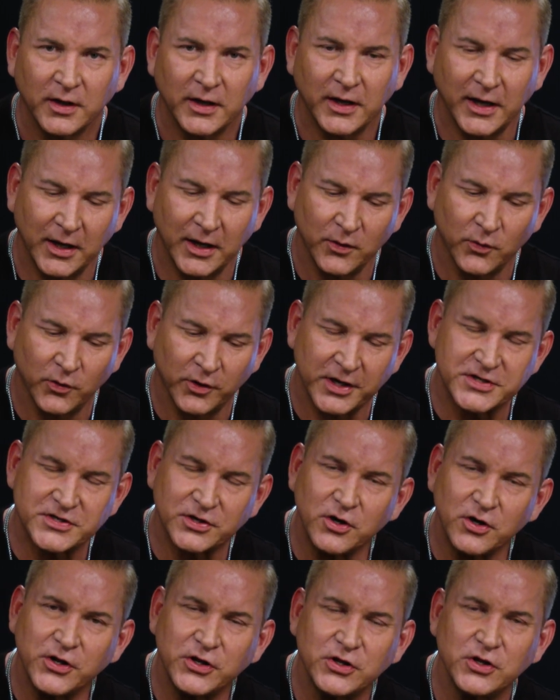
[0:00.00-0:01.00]
And when I
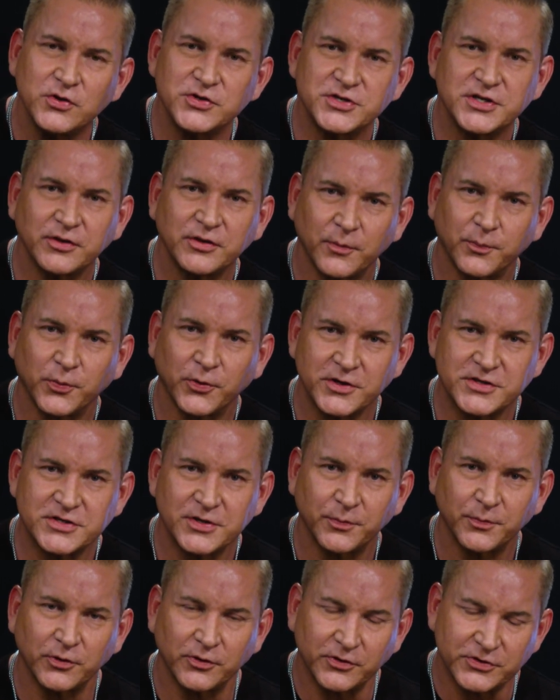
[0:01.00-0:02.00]
started using the
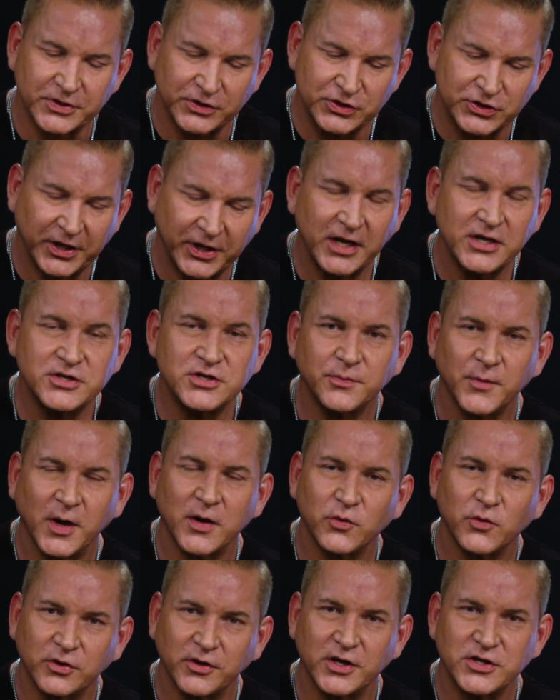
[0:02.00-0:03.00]
principles and changing my
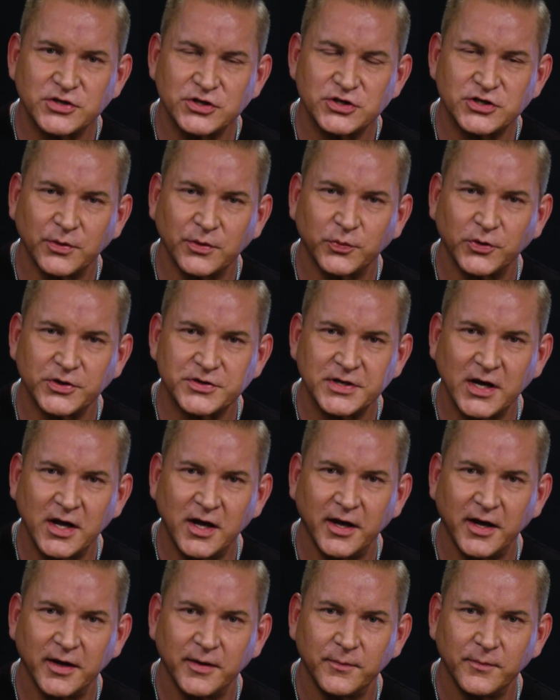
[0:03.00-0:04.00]
relationship with
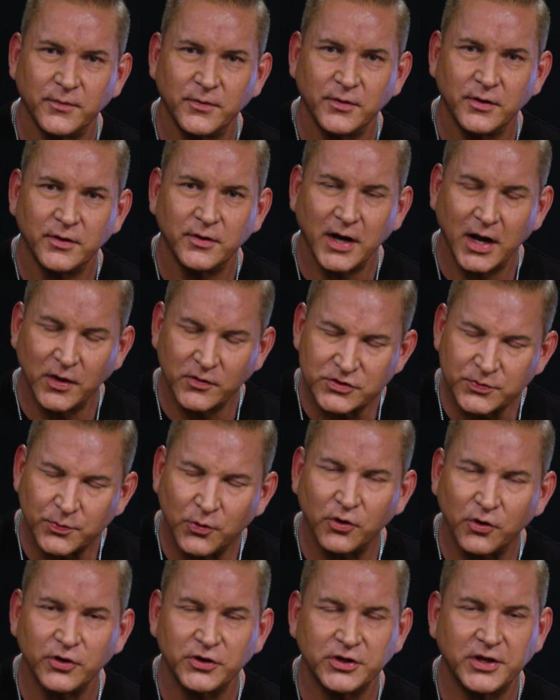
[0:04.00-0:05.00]
time, I was
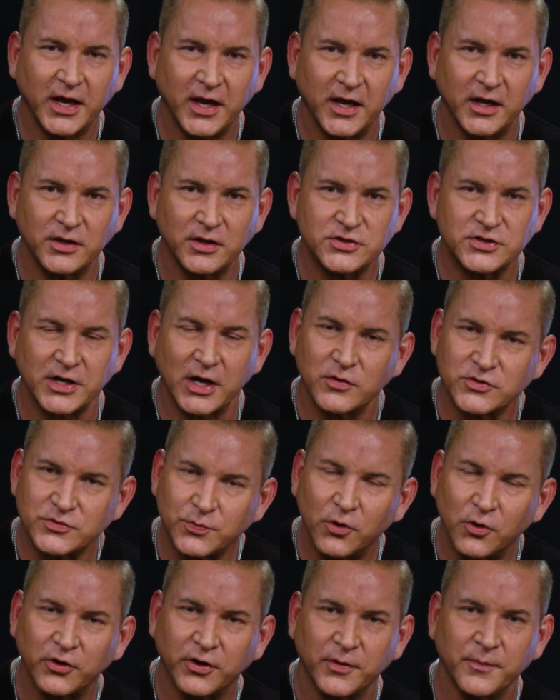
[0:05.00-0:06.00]
more engaged. I was
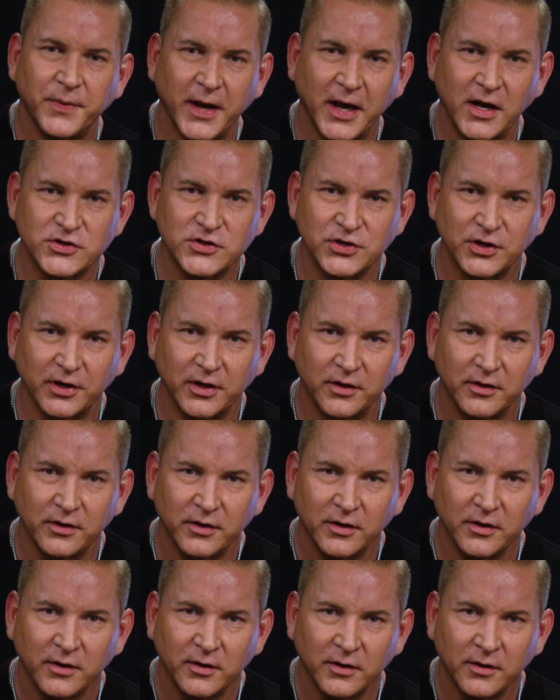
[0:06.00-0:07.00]
more compassionate.
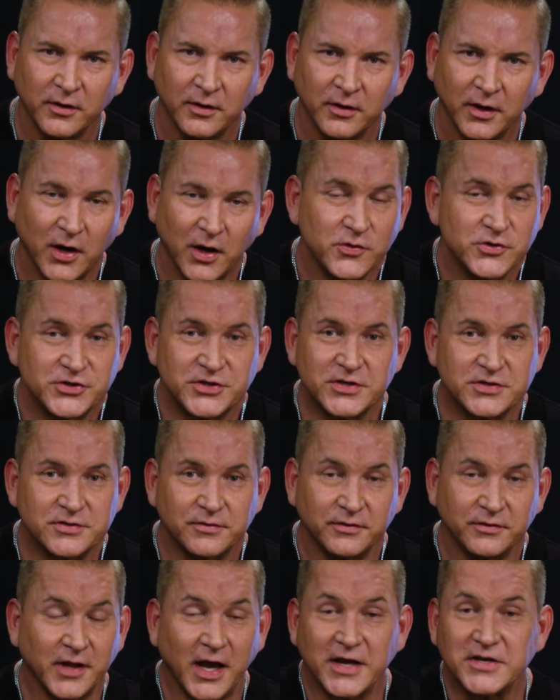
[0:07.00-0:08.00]
I was just
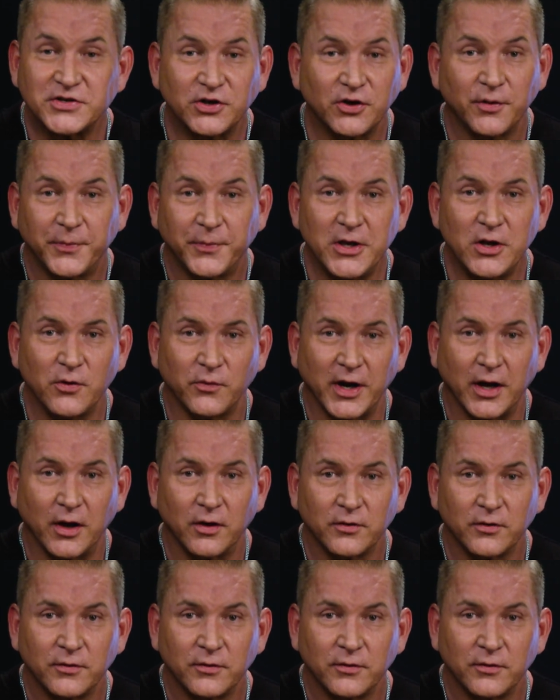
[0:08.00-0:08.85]
nicer to be around.